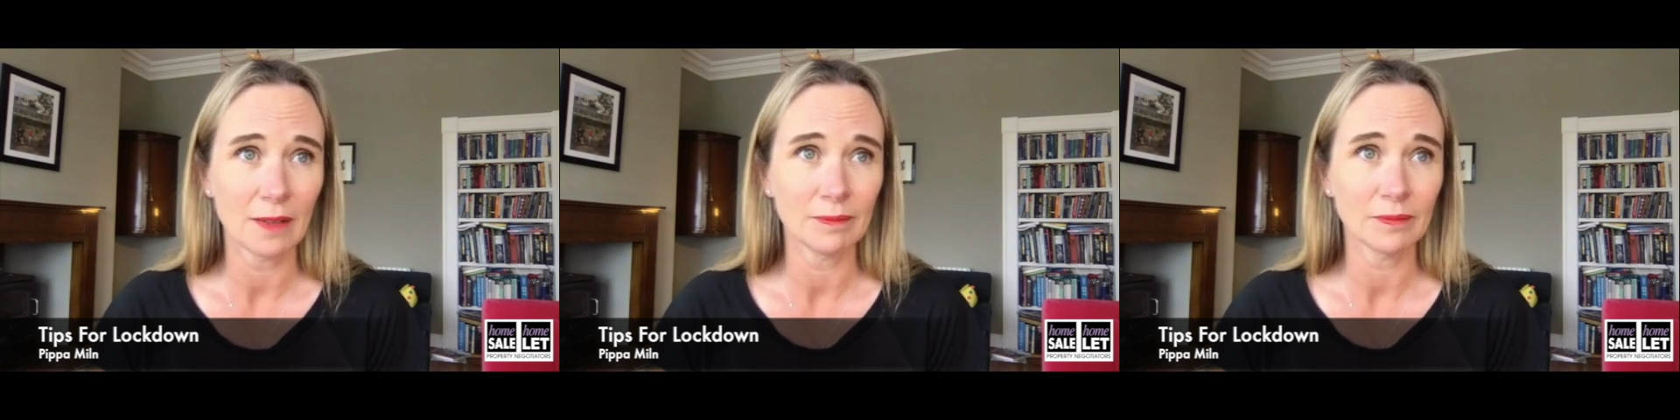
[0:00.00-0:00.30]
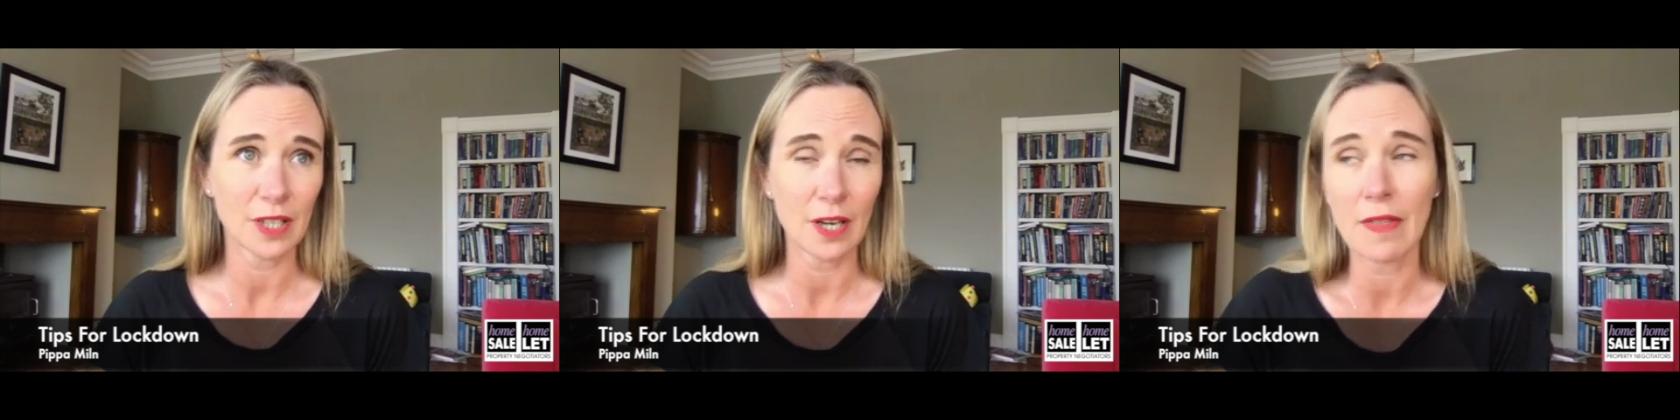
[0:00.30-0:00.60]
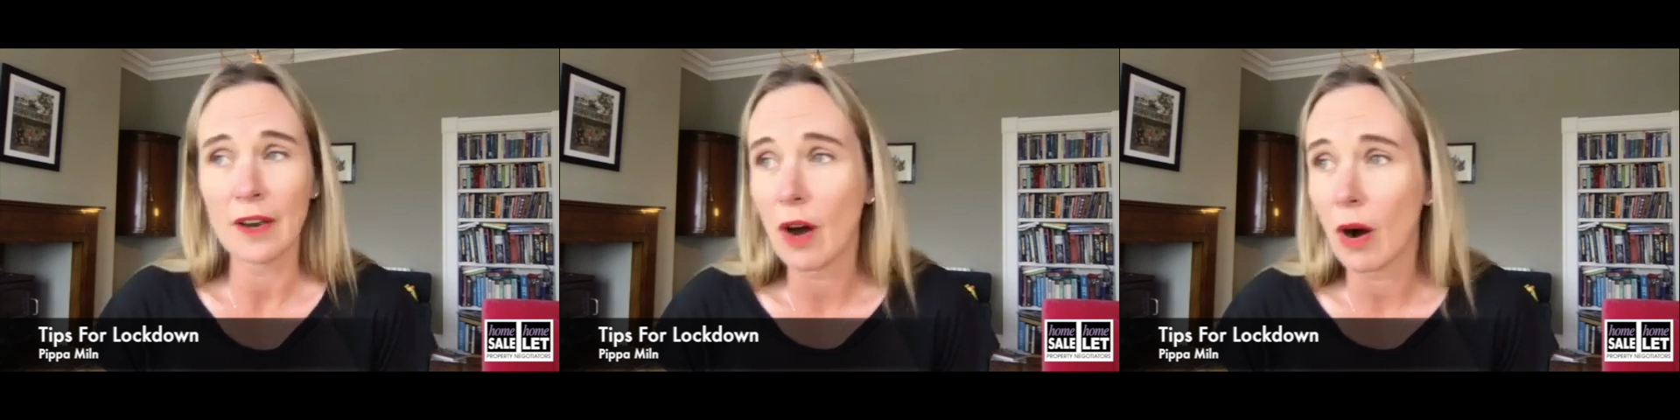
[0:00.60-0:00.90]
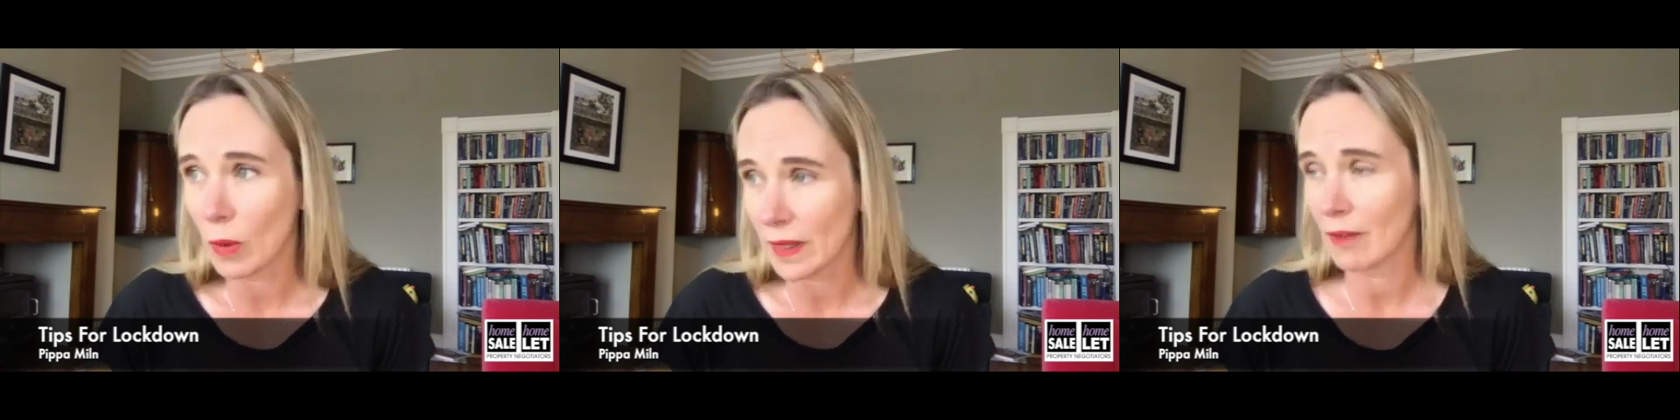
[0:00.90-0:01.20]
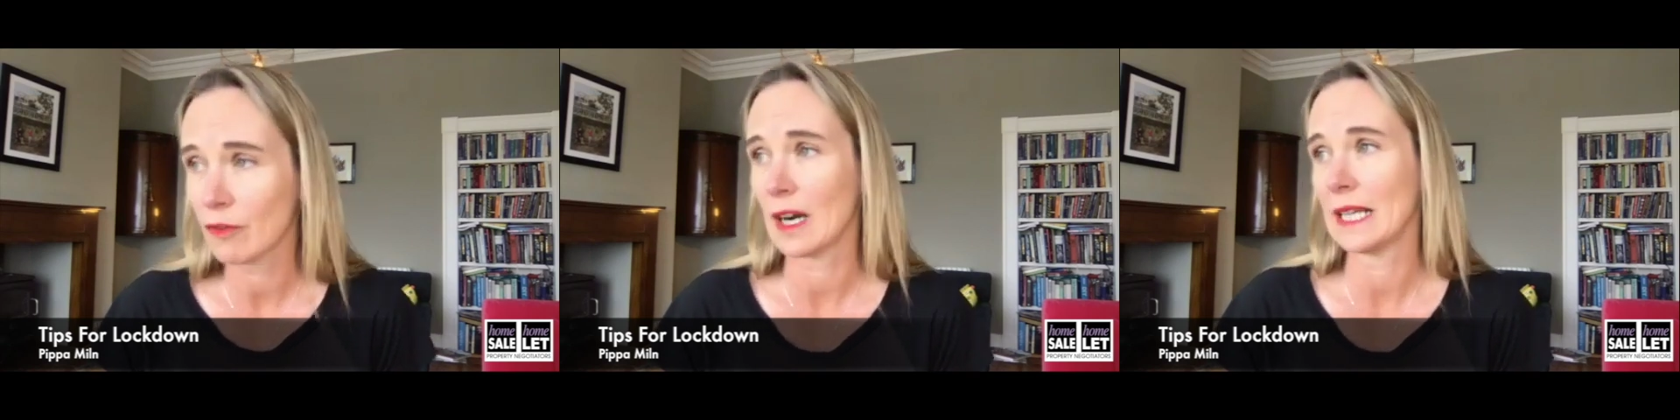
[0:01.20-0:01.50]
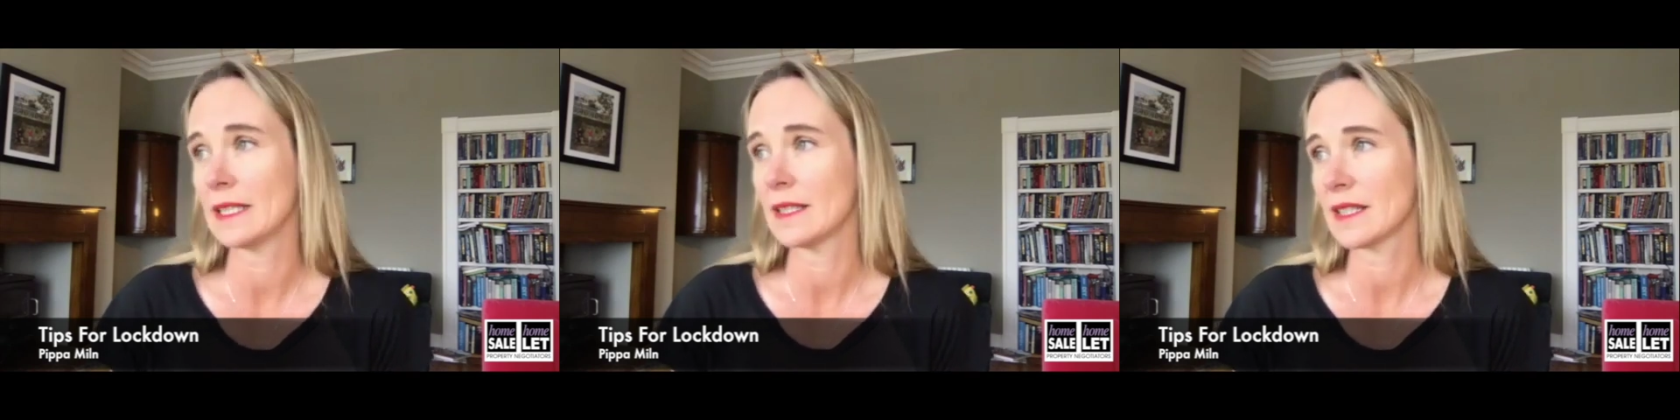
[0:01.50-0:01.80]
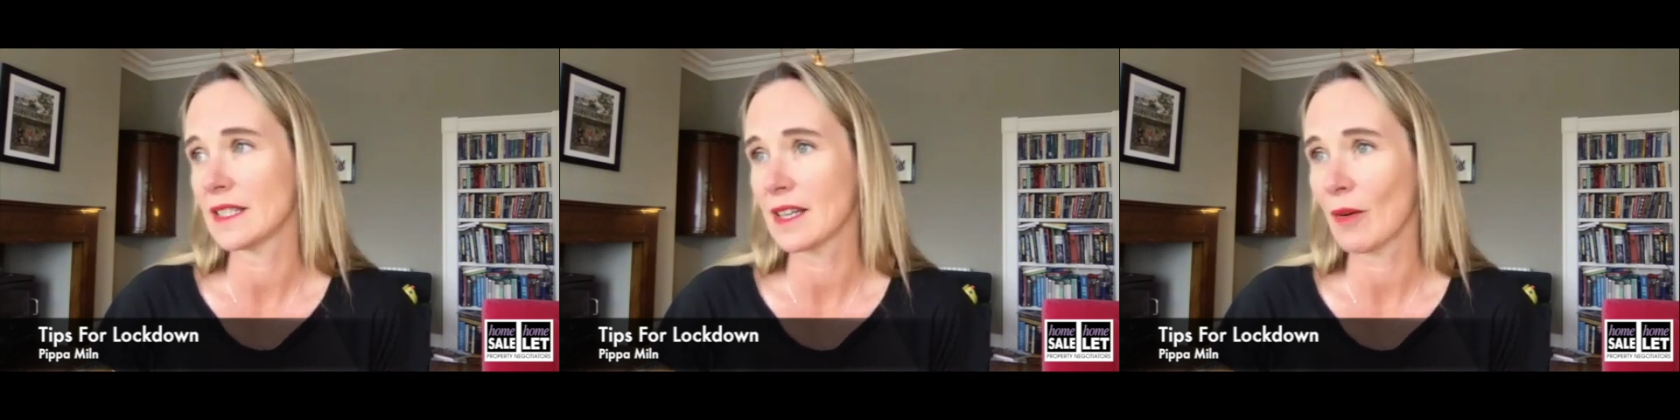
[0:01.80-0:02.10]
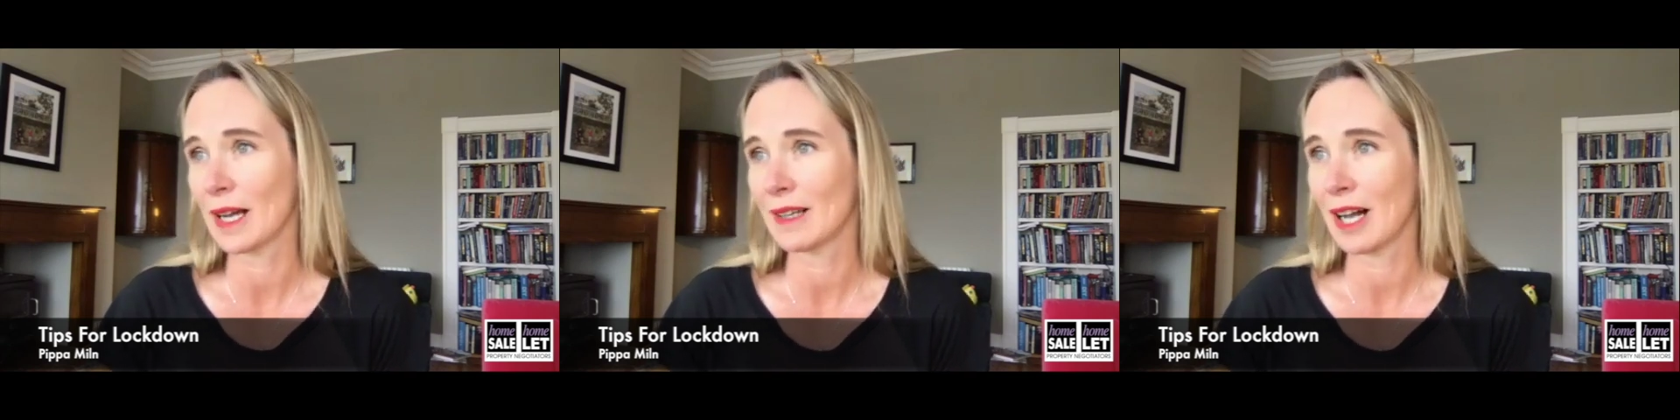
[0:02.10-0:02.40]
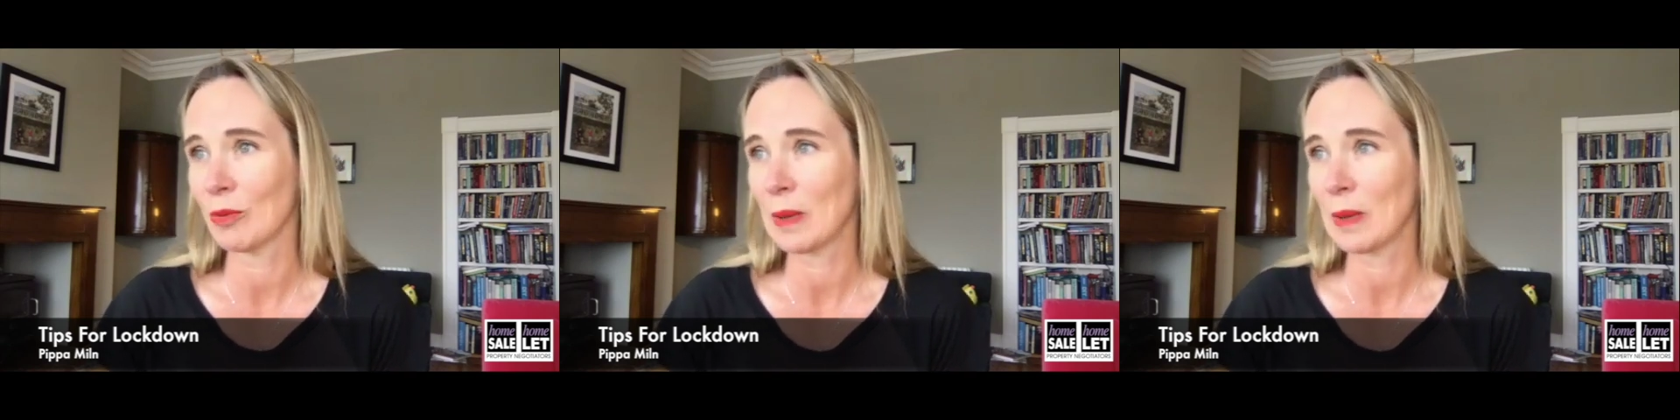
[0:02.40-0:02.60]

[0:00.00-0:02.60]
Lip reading: You know, they're not with their friends, and so I'll